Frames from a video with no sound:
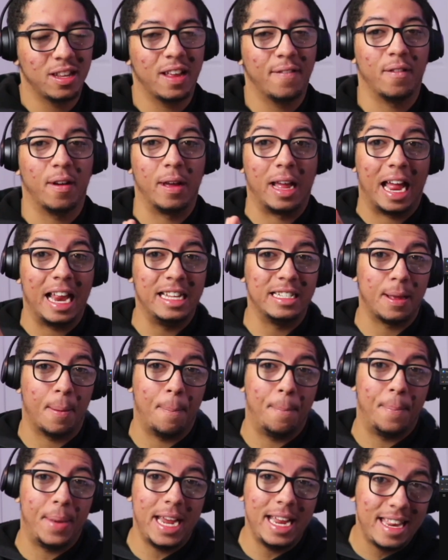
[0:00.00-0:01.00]
And he's a
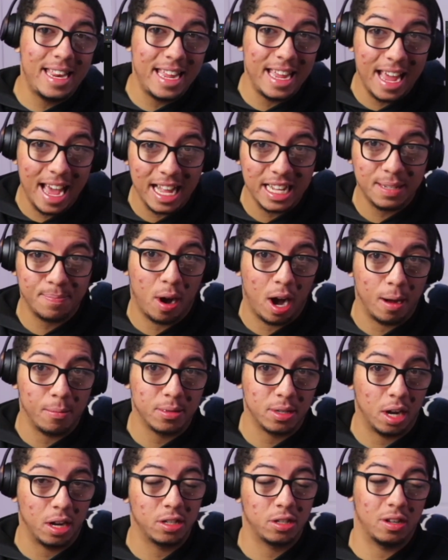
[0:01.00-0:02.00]
BTS pop
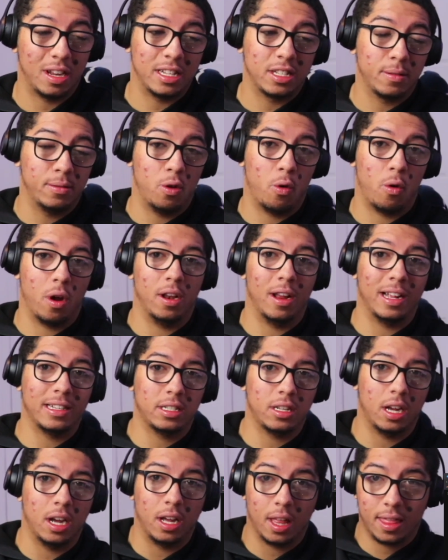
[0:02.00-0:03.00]
star, so that's
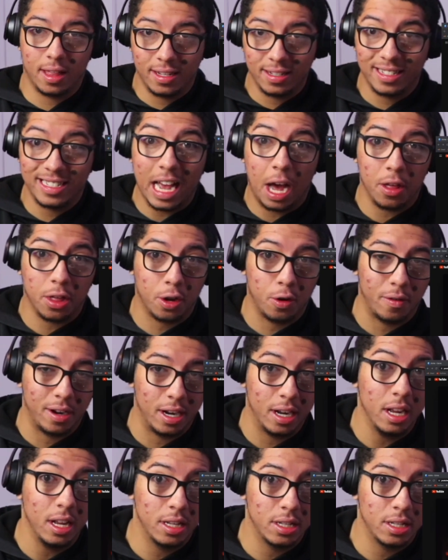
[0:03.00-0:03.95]
South Korea.